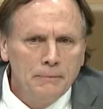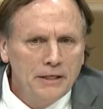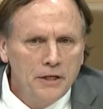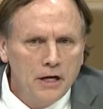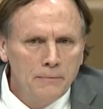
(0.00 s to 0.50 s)

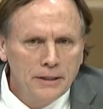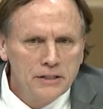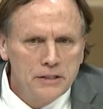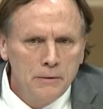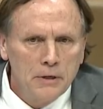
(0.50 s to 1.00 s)
not talking about
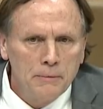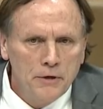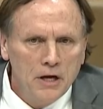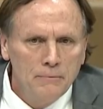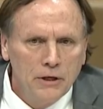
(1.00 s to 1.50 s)
Stillman, I'm
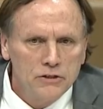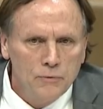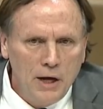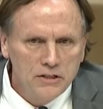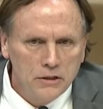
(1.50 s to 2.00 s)
talking about
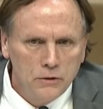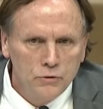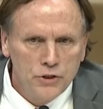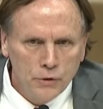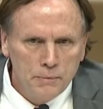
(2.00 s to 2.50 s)
Swanson,
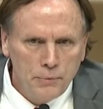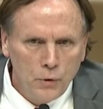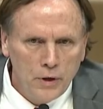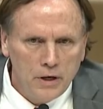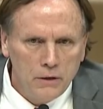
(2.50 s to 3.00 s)
who's your
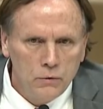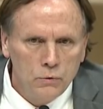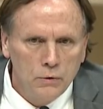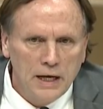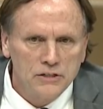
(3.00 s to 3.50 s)
employee
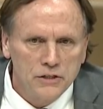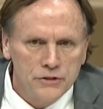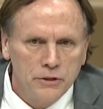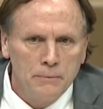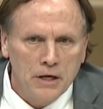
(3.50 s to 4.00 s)
who has
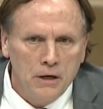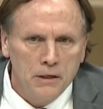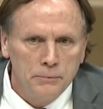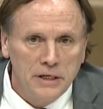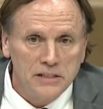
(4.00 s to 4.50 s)
concern about
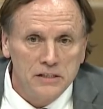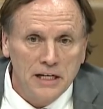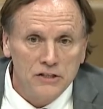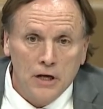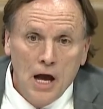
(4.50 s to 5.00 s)
100 places.
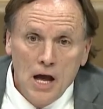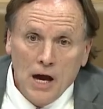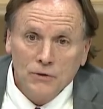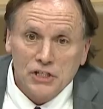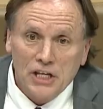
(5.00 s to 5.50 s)
I
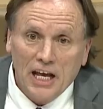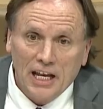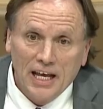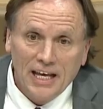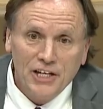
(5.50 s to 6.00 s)
was just thinking,
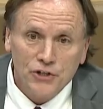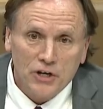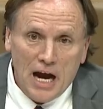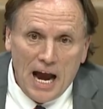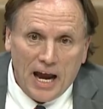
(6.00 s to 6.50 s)
he's your
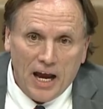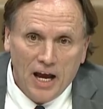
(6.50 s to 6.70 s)
guy.